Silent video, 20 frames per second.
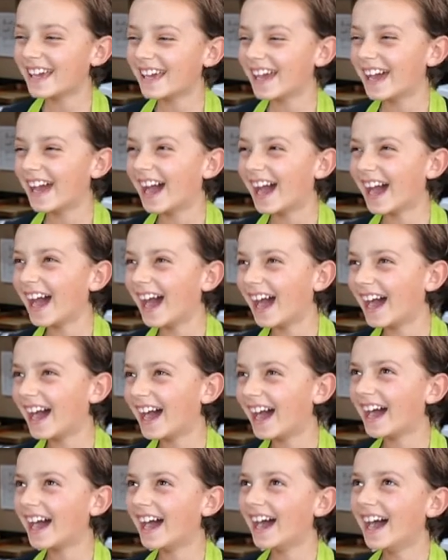
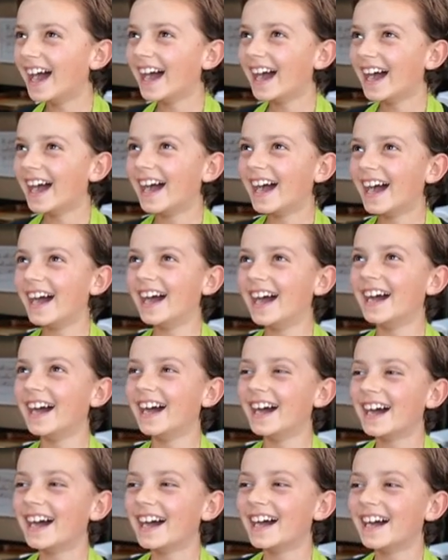
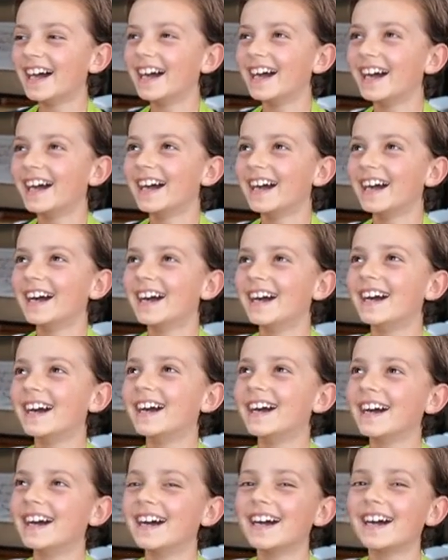
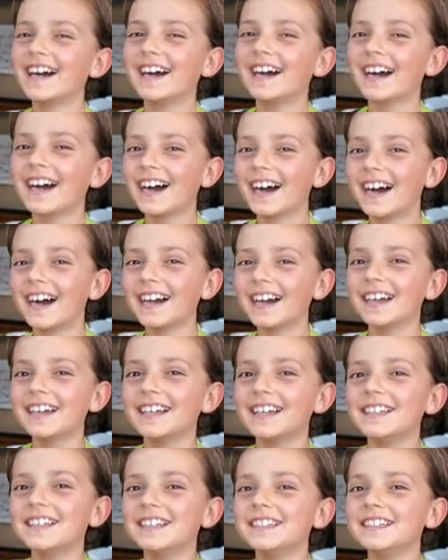
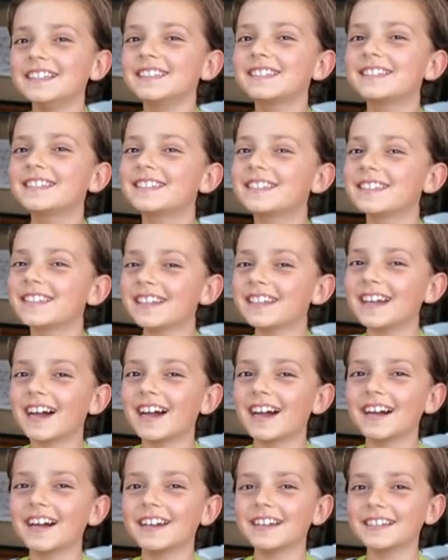
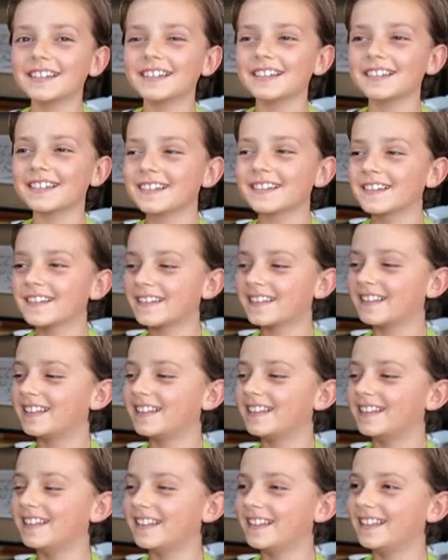
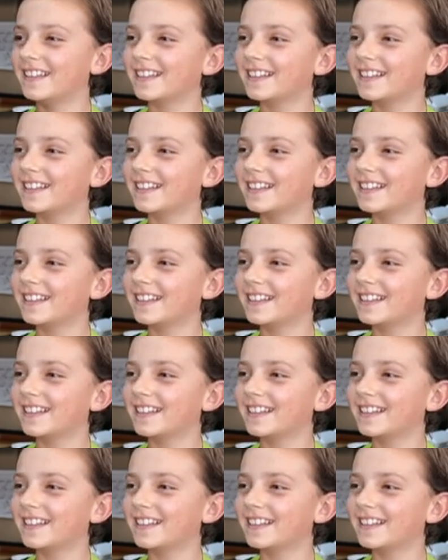(not speaking)